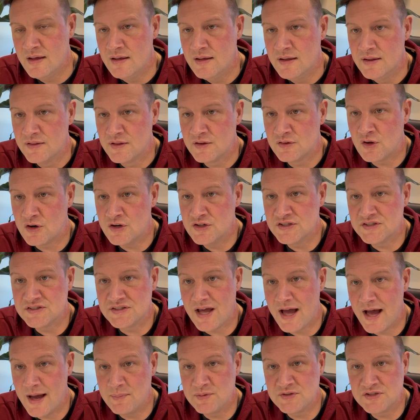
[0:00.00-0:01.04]
The largest
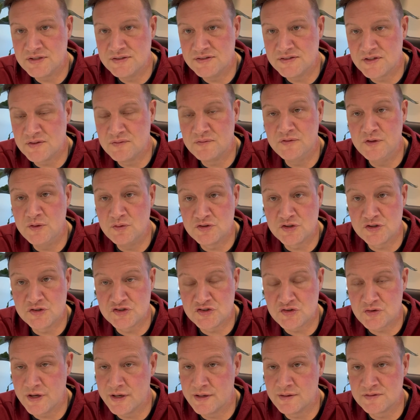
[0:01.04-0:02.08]
options and futures
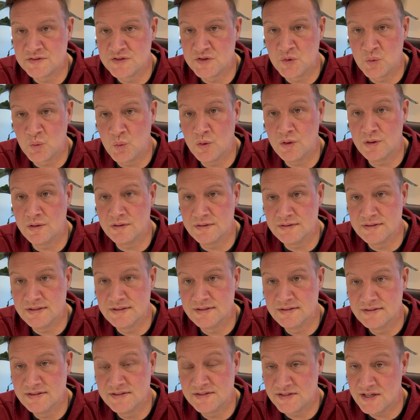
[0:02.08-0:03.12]
traders in the world
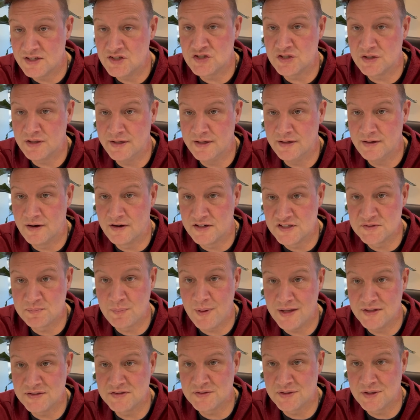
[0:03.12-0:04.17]
essentially are
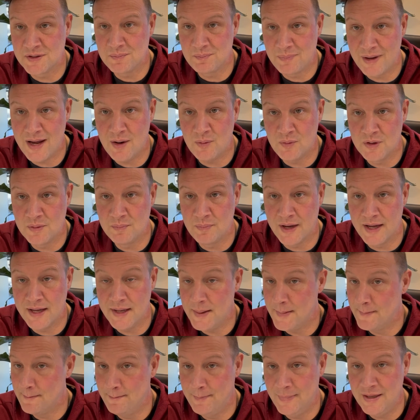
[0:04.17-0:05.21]
sponsored and powered by
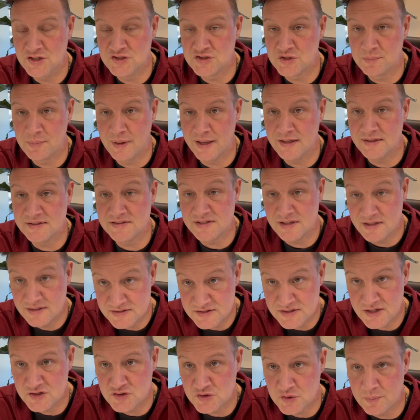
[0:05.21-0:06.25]
major banks and
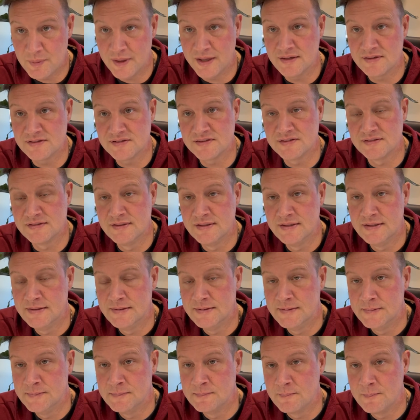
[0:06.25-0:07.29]
central banks.
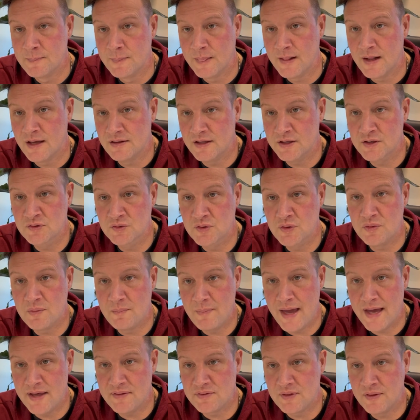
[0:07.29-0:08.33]
I'll let you do the
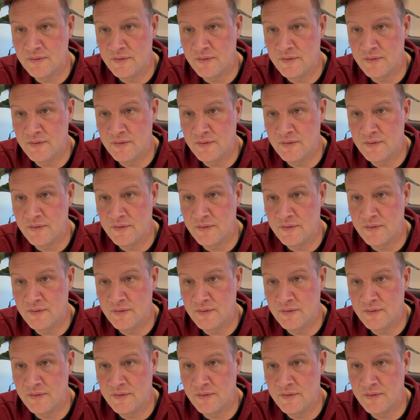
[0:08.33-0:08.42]
math on